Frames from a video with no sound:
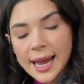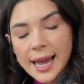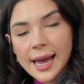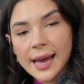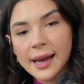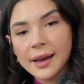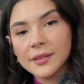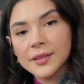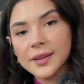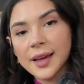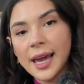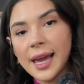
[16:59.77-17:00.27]

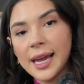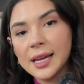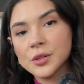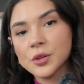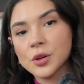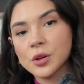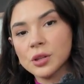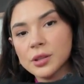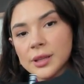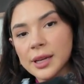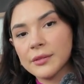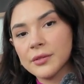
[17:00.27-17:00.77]
have a
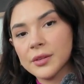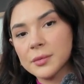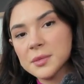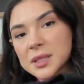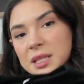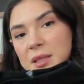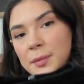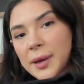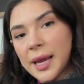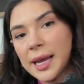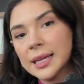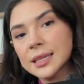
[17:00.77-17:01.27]
turtleneck from
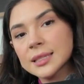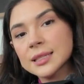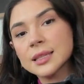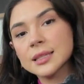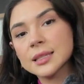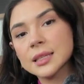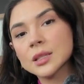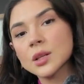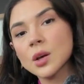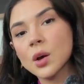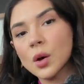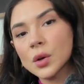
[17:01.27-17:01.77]
Spanx.
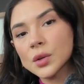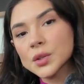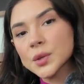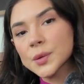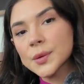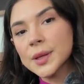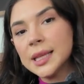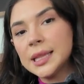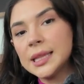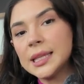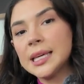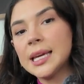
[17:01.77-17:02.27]
This is also
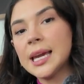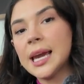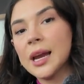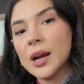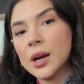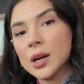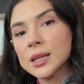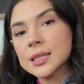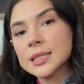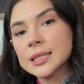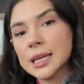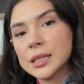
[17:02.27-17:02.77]
in the
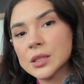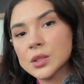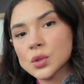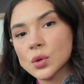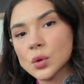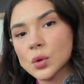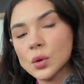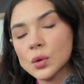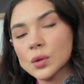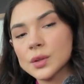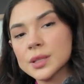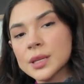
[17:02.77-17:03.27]
Air
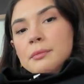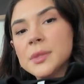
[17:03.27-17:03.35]
Essentials